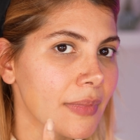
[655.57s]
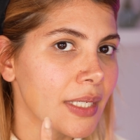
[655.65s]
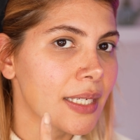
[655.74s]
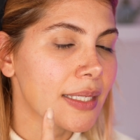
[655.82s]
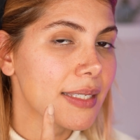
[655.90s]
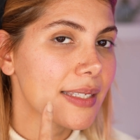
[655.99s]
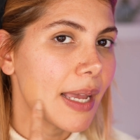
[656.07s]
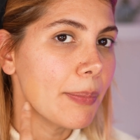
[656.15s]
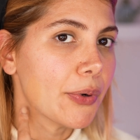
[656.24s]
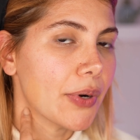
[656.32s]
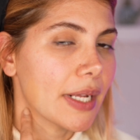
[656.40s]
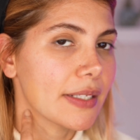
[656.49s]
it
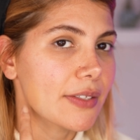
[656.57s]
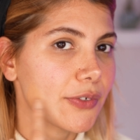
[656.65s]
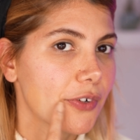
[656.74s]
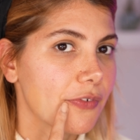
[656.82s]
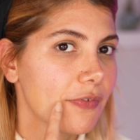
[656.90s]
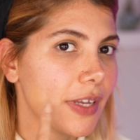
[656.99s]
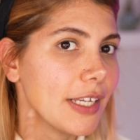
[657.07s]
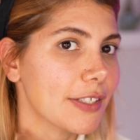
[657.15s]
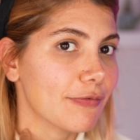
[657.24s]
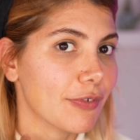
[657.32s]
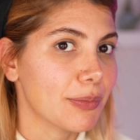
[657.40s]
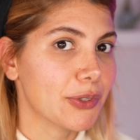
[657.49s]
separates your
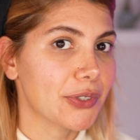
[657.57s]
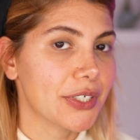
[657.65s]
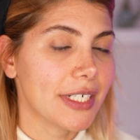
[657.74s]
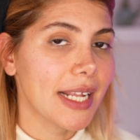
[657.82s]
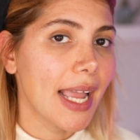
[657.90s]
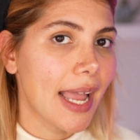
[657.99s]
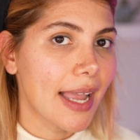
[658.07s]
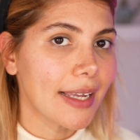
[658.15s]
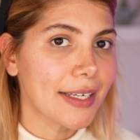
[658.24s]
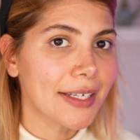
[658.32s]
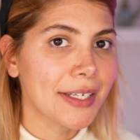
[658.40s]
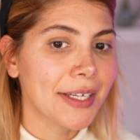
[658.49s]
face from your
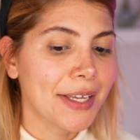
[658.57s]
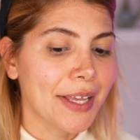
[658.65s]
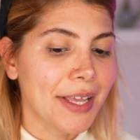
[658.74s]
neck,